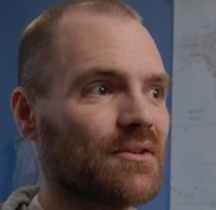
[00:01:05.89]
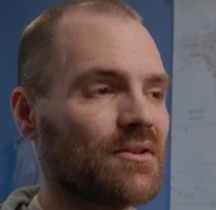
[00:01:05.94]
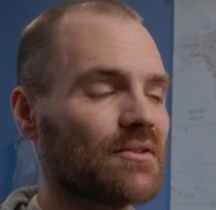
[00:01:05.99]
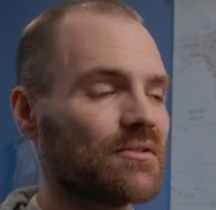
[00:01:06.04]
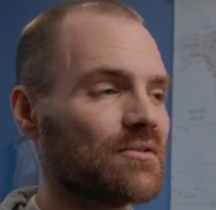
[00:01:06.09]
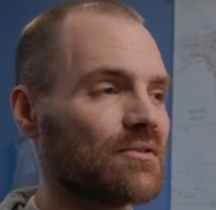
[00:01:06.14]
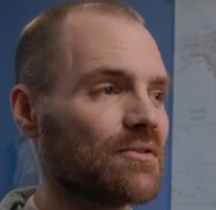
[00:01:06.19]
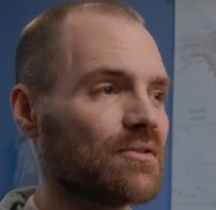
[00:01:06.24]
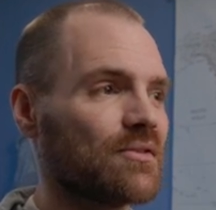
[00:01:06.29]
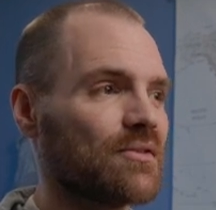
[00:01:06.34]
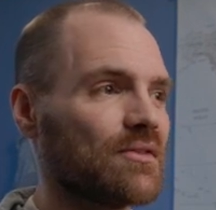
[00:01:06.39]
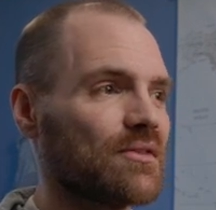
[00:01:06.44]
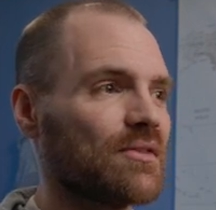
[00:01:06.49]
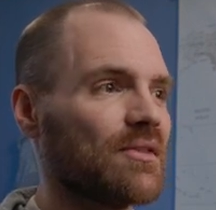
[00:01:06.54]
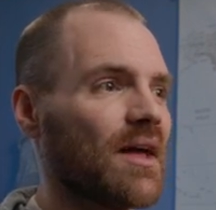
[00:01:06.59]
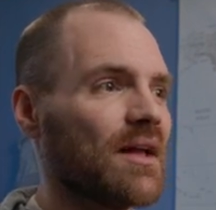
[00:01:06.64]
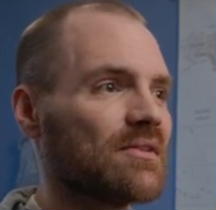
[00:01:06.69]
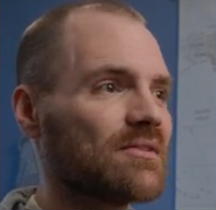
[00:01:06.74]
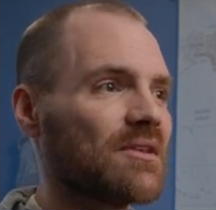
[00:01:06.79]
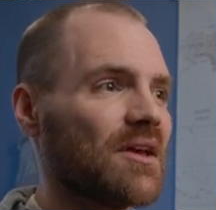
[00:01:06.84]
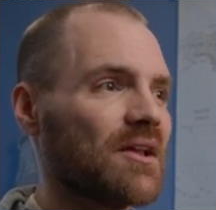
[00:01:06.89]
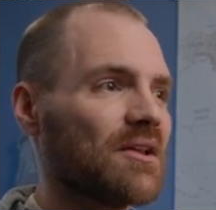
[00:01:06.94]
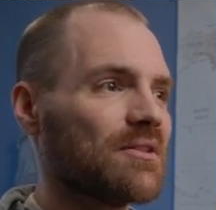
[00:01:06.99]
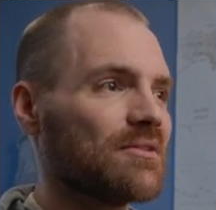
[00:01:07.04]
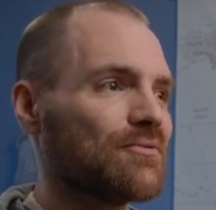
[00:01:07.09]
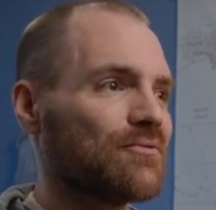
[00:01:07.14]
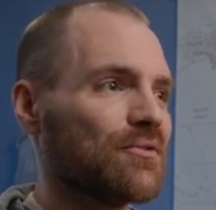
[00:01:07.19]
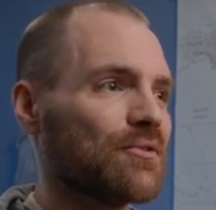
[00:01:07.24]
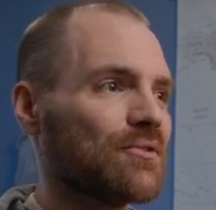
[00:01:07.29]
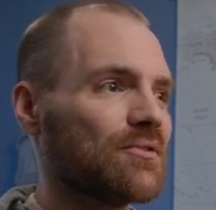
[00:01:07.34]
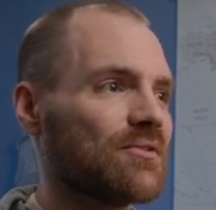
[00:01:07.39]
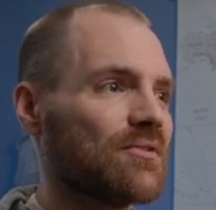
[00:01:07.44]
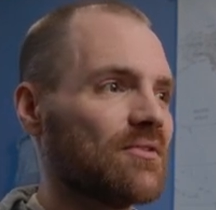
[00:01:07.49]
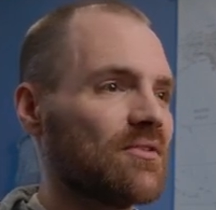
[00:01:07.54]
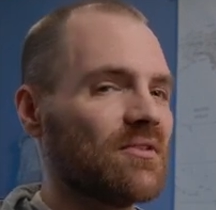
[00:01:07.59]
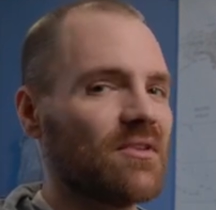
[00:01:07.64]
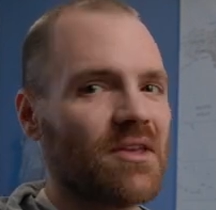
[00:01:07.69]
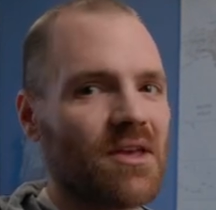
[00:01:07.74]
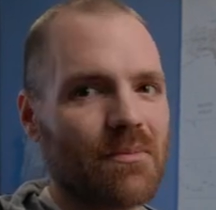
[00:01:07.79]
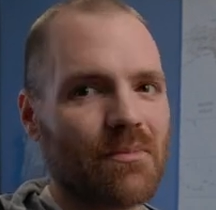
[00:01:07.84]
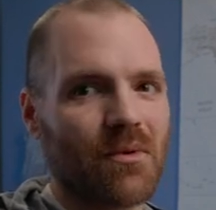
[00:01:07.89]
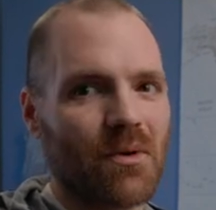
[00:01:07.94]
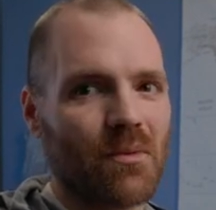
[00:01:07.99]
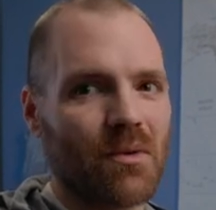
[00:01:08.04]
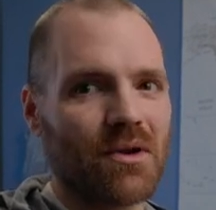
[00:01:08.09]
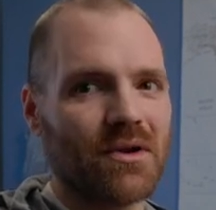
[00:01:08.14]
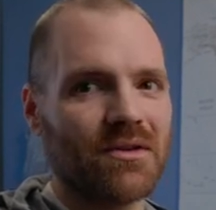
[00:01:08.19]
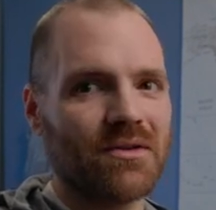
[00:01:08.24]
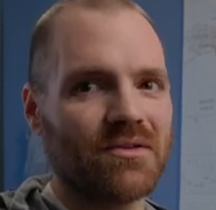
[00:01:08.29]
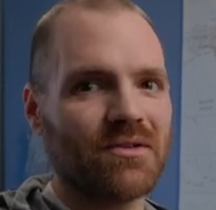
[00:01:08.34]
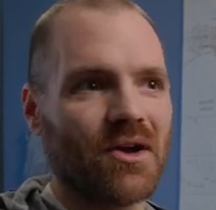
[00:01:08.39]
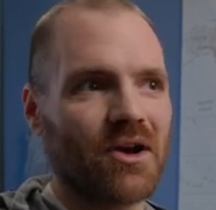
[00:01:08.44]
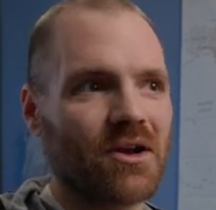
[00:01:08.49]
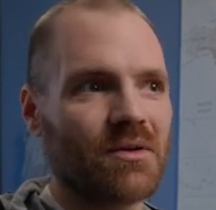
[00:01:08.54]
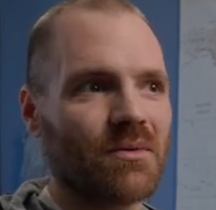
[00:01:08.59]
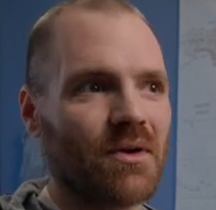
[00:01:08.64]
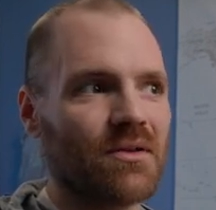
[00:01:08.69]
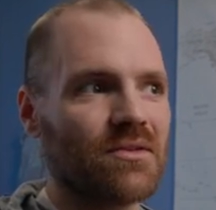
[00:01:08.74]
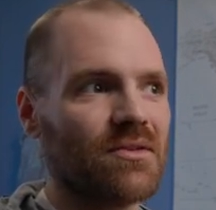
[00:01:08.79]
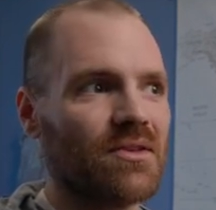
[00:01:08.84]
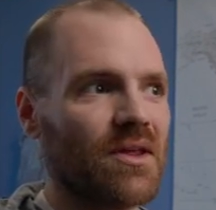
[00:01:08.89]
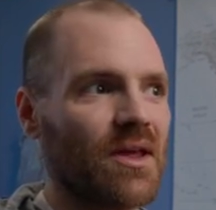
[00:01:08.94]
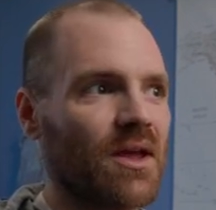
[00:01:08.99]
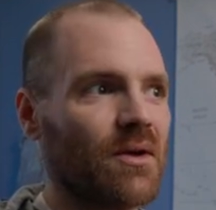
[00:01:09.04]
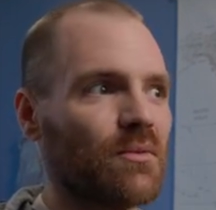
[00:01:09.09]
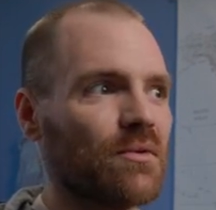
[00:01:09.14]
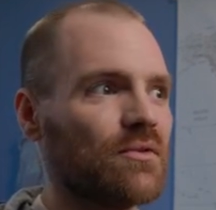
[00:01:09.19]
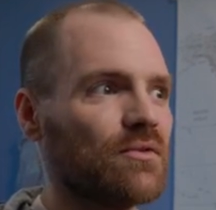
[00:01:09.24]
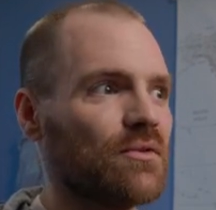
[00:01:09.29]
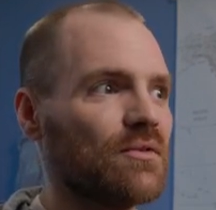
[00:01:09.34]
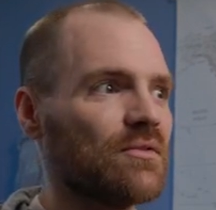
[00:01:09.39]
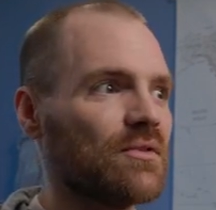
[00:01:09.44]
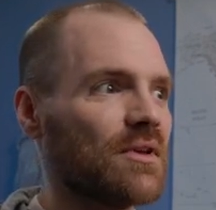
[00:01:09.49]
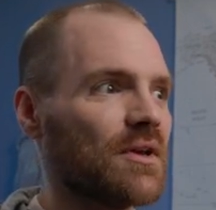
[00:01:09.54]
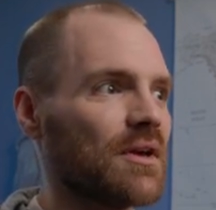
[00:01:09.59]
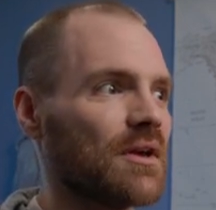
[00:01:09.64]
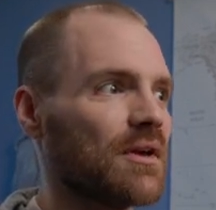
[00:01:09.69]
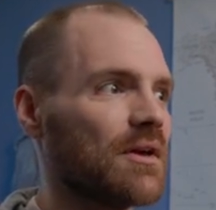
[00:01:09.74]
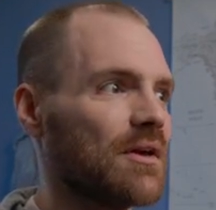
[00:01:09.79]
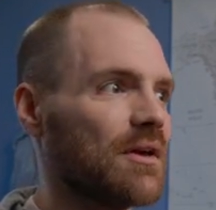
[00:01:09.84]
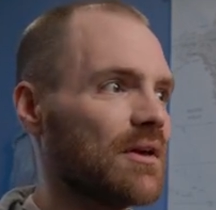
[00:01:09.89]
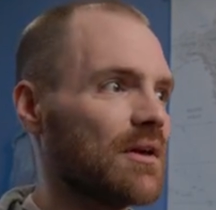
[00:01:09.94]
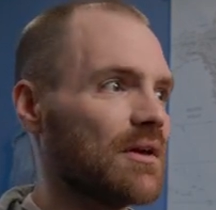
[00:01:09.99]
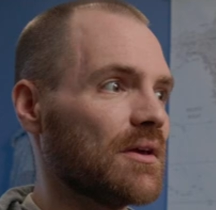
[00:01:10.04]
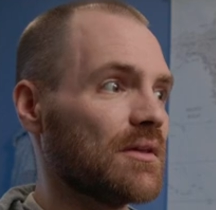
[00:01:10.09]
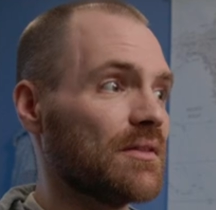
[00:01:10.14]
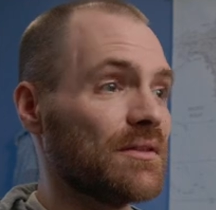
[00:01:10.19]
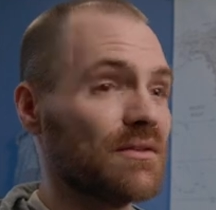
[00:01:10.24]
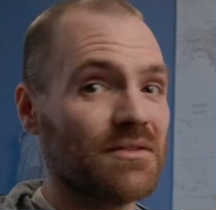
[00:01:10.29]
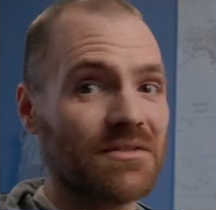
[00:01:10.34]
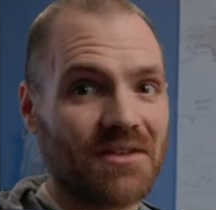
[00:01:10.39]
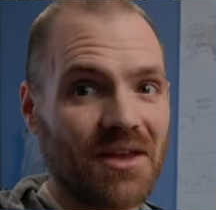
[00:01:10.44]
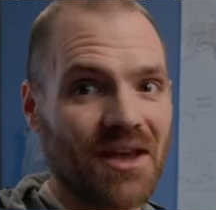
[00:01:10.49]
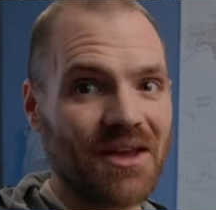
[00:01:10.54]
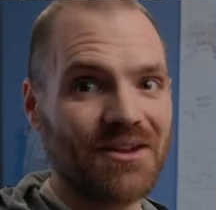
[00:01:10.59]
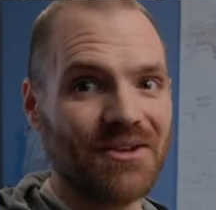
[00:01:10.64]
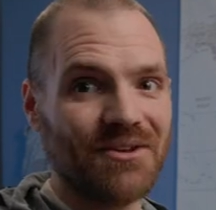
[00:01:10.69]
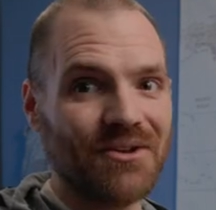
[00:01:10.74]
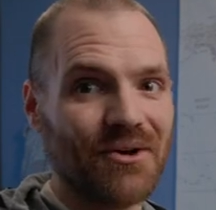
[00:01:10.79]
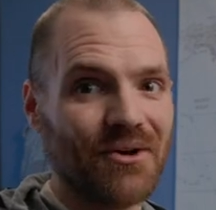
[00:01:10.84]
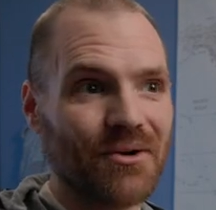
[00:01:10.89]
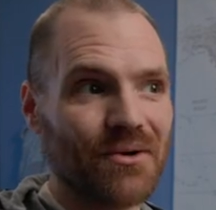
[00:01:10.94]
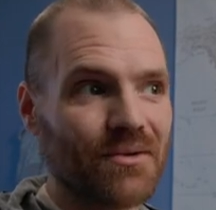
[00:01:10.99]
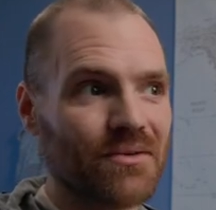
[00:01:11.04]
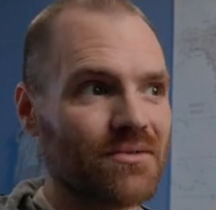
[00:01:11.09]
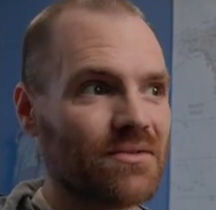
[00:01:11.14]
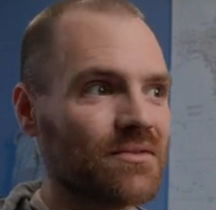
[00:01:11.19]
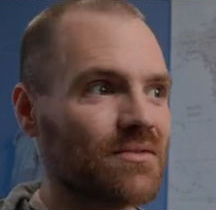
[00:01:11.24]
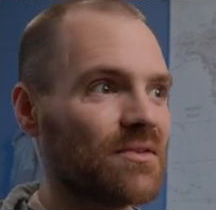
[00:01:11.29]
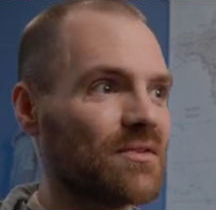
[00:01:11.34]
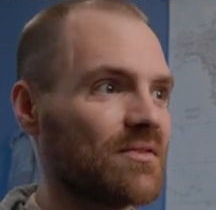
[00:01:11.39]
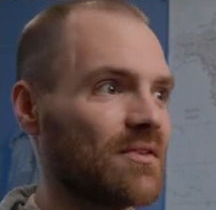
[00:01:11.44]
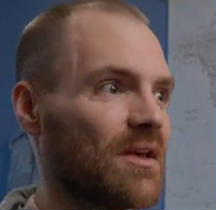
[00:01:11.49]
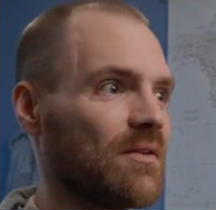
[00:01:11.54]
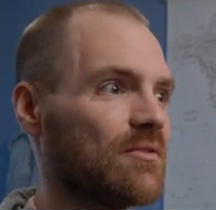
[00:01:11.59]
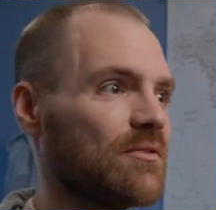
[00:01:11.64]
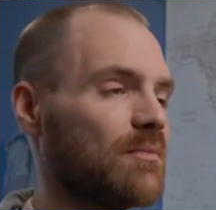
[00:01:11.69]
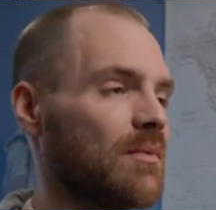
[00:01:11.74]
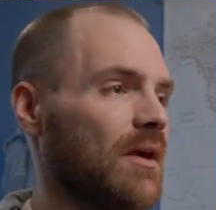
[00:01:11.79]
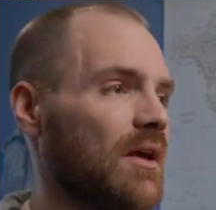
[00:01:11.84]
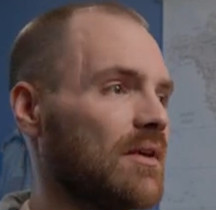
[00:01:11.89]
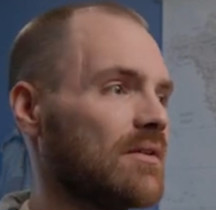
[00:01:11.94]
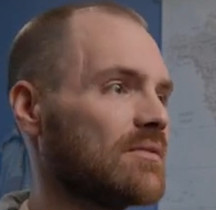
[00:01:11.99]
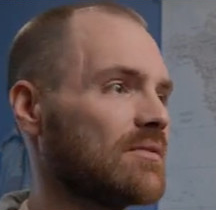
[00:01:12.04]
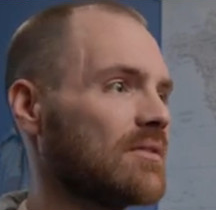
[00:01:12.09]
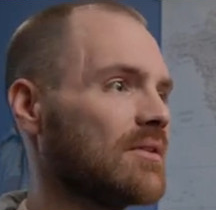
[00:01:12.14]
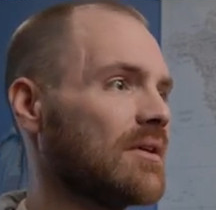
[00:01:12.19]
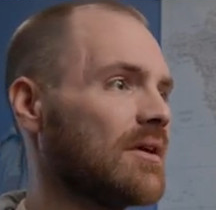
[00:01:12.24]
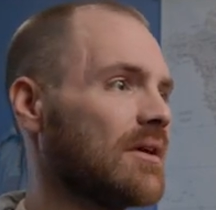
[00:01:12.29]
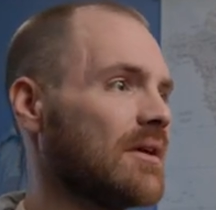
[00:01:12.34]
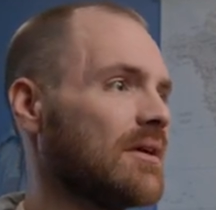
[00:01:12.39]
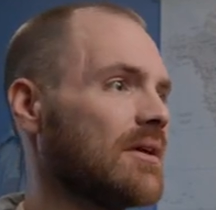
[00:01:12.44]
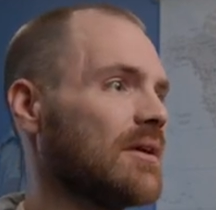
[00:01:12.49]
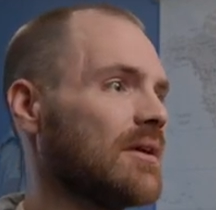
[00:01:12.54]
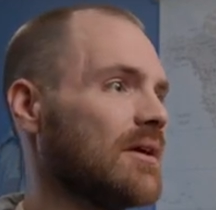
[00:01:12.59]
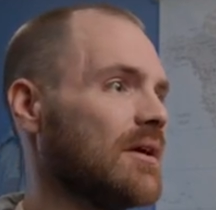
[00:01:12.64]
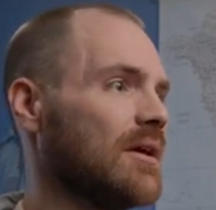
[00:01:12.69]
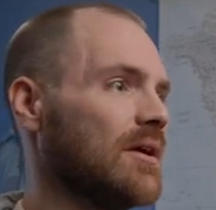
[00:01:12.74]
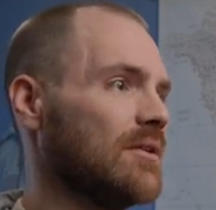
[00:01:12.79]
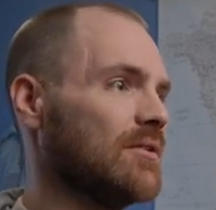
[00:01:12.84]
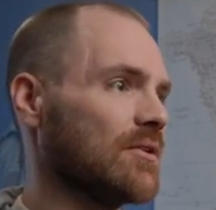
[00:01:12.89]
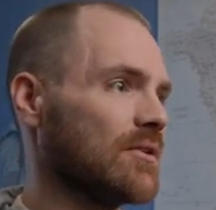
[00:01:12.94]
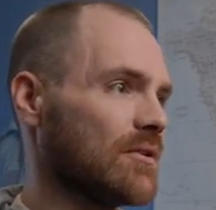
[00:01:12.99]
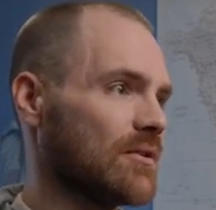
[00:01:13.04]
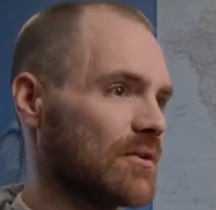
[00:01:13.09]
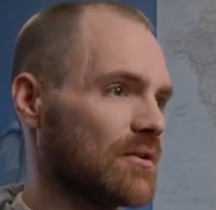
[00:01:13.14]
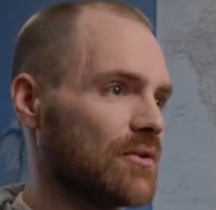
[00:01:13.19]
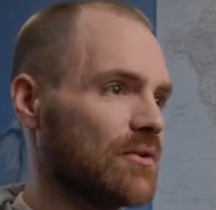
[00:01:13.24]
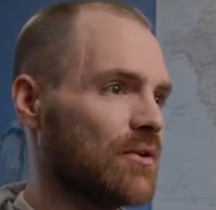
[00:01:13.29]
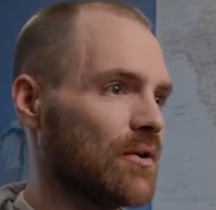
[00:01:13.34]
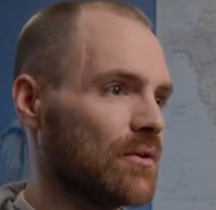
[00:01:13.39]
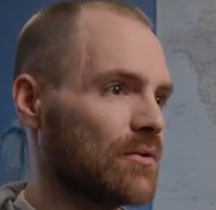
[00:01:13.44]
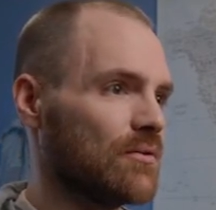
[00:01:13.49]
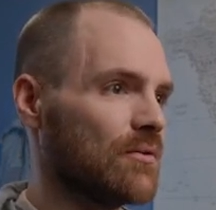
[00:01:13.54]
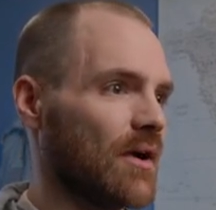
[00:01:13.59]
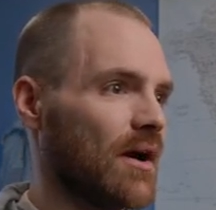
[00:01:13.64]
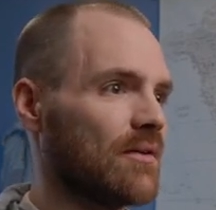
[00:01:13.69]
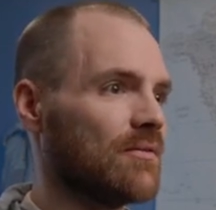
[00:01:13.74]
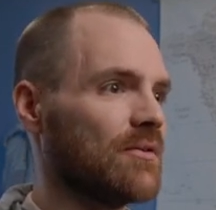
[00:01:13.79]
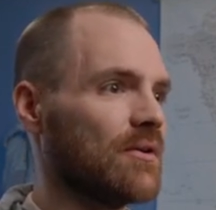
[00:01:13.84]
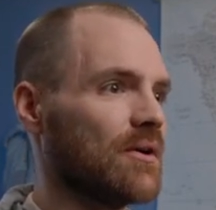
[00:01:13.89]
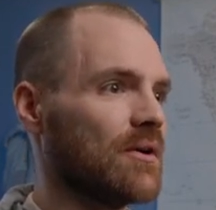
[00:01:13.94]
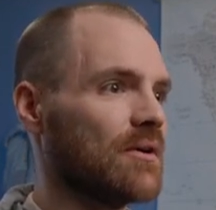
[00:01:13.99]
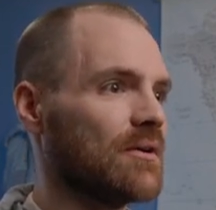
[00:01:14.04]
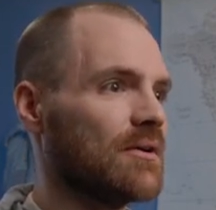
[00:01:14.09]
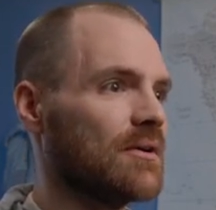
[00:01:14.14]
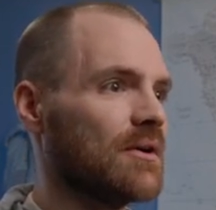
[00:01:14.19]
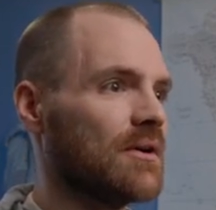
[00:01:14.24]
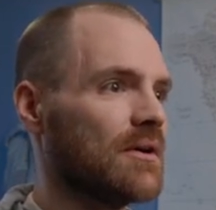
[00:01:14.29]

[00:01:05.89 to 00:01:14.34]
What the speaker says: So that's kind of the first tip I wanted to talk about today, was using these tiny nodes to save space in your node graph here.